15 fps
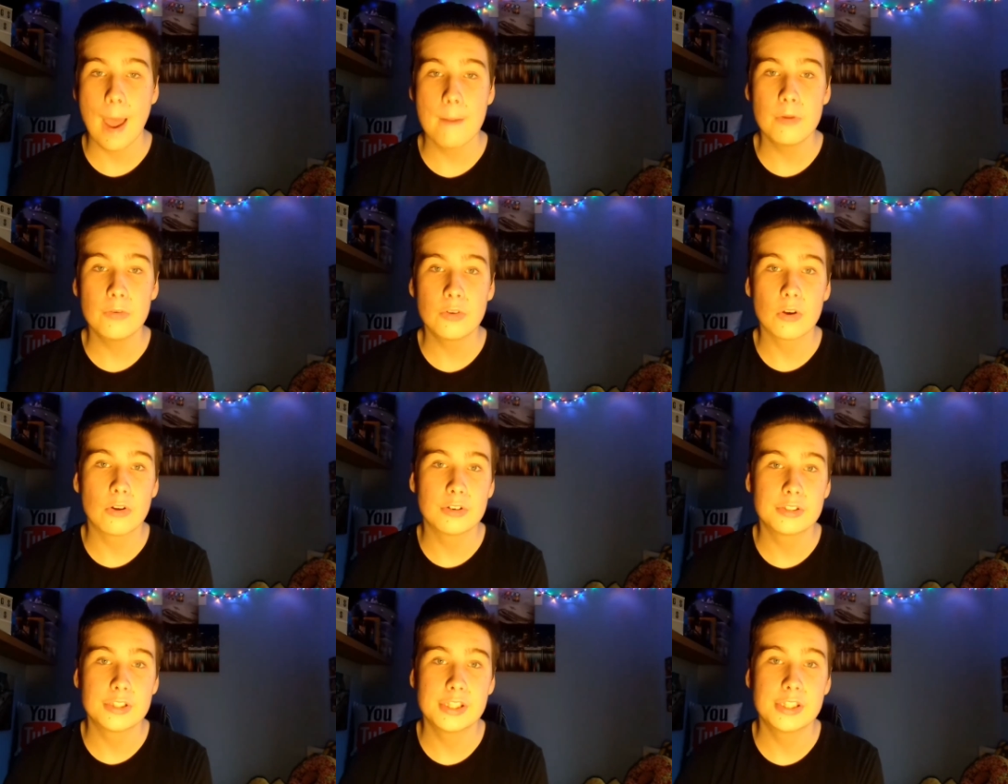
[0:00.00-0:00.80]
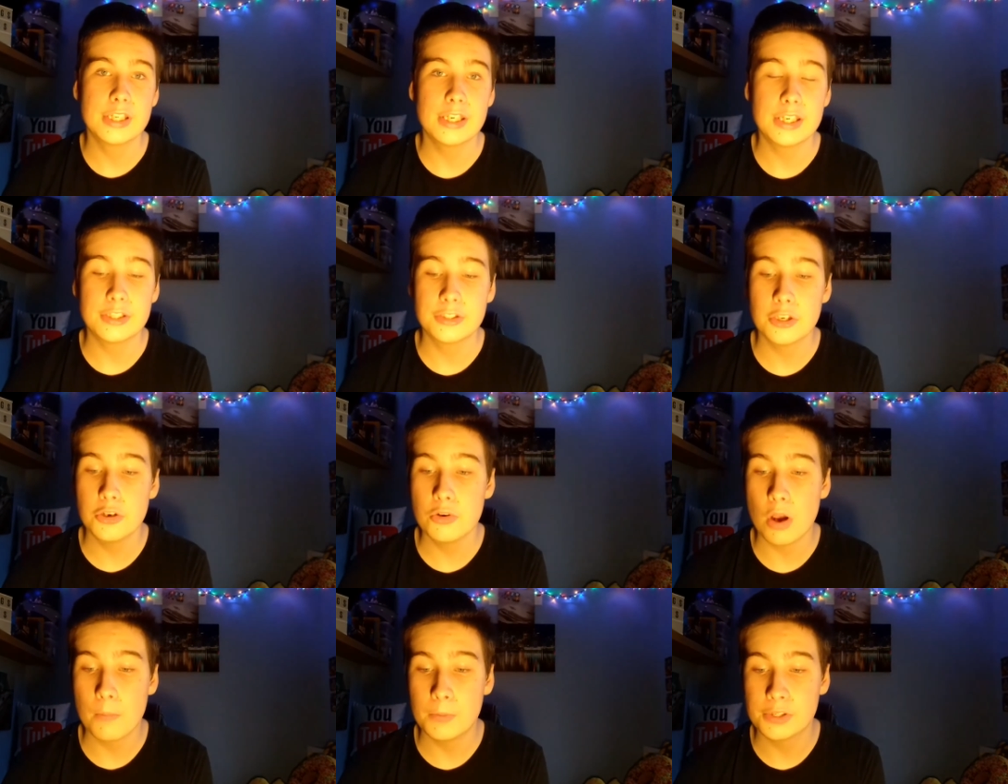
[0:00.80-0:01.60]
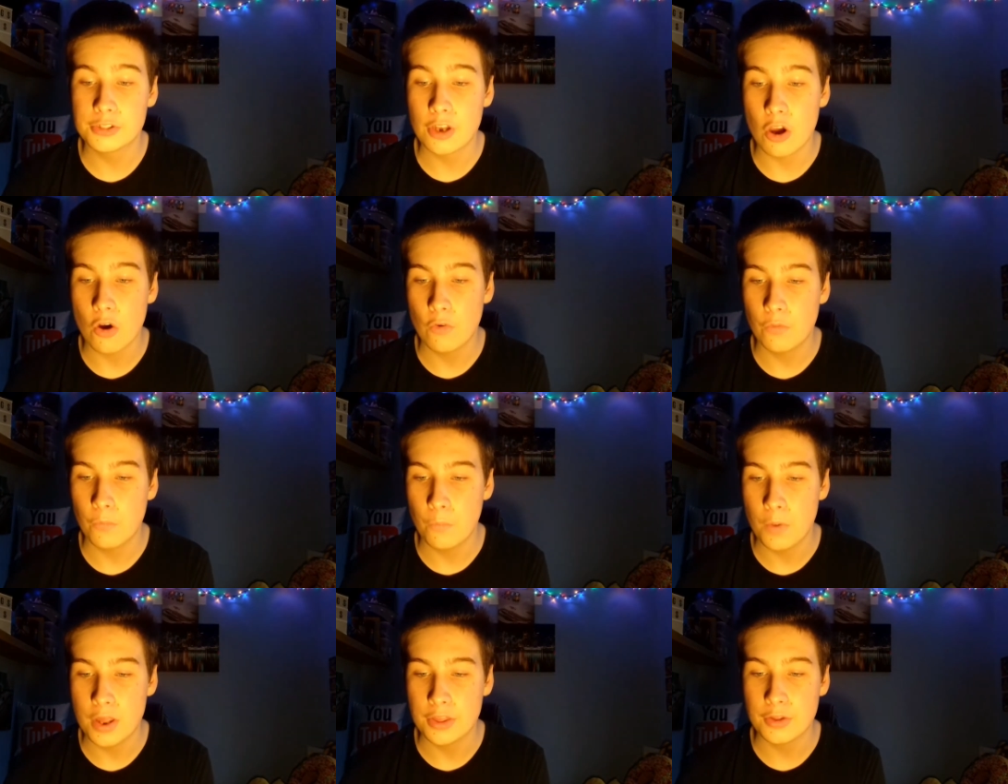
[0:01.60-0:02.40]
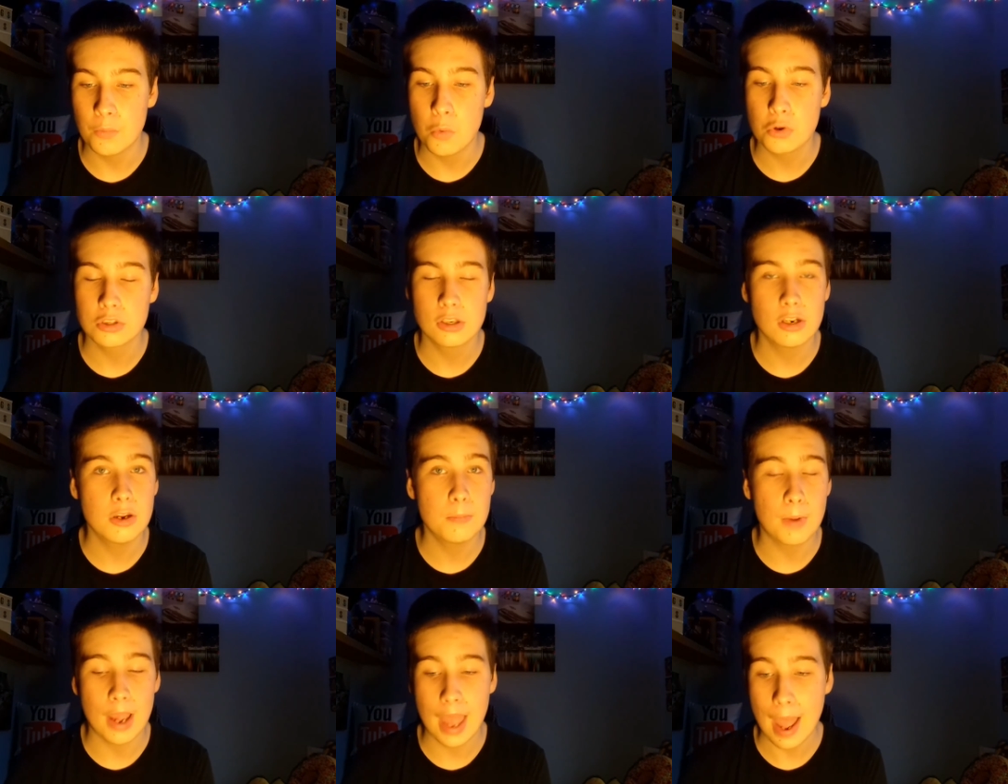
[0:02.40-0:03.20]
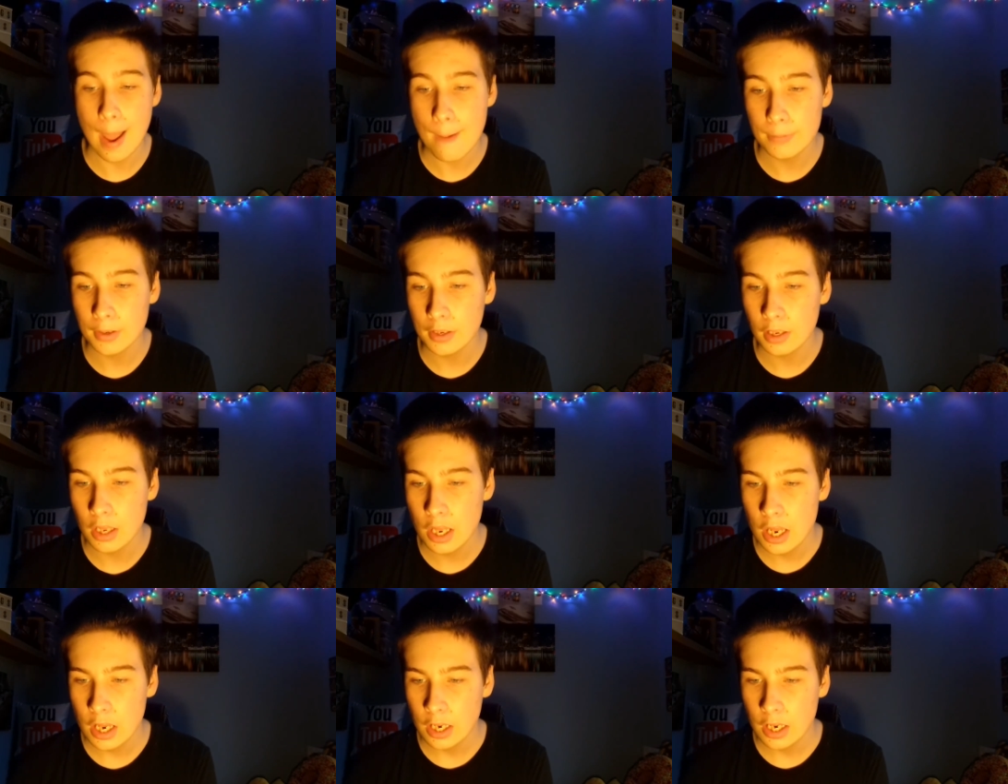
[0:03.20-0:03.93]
And moving on to CD2 and we start off with Waterloo by ABBA,